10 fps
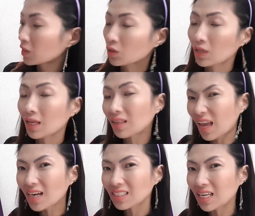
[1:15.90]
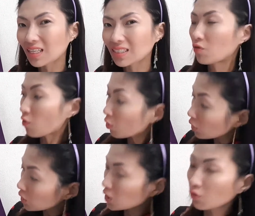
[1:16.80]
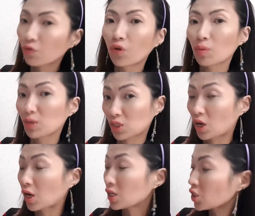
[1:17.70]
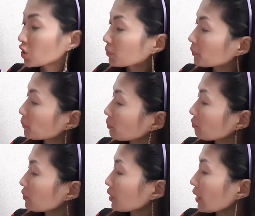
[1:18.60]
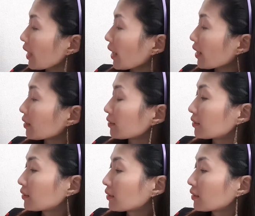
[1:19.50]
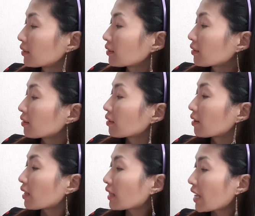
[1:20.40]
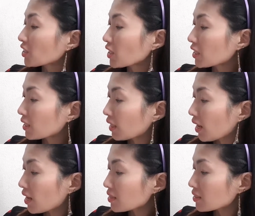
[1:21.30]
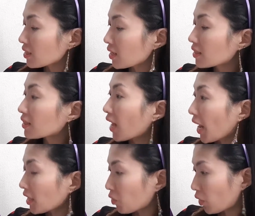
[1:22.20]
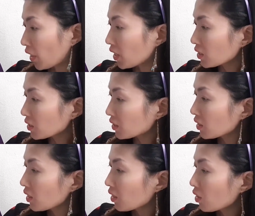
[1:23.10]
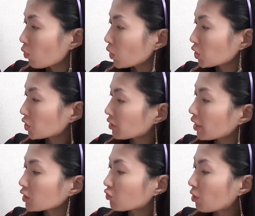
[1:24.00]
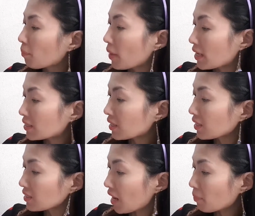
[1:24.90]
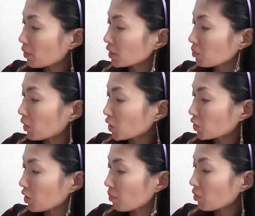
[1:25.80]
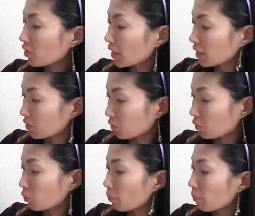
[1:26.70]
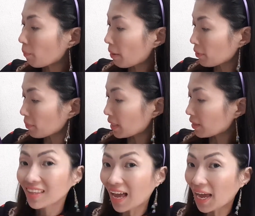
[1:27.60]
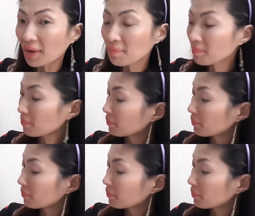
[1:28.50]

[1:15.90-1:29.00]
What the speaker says: So the entire set is focused for massage, and it actually contains 9 oils, which starts from basil, cypress, marjoram, oregano, peppermint, thyme,